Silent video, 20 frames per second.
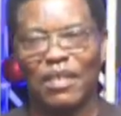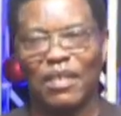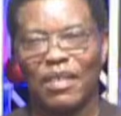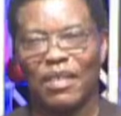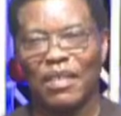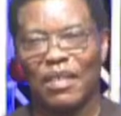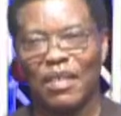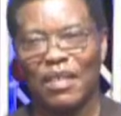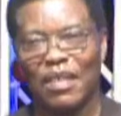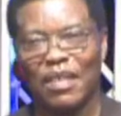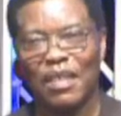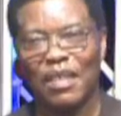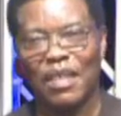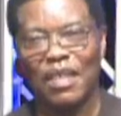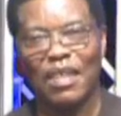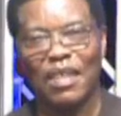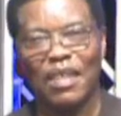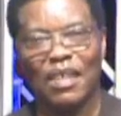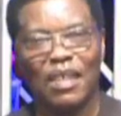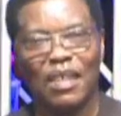
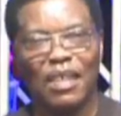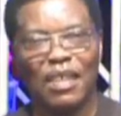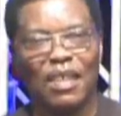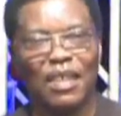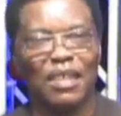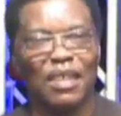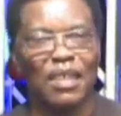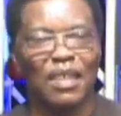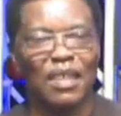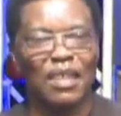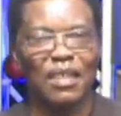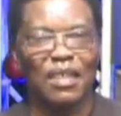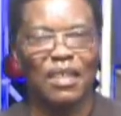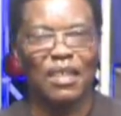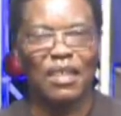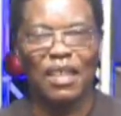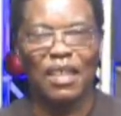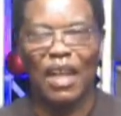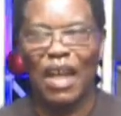(silence)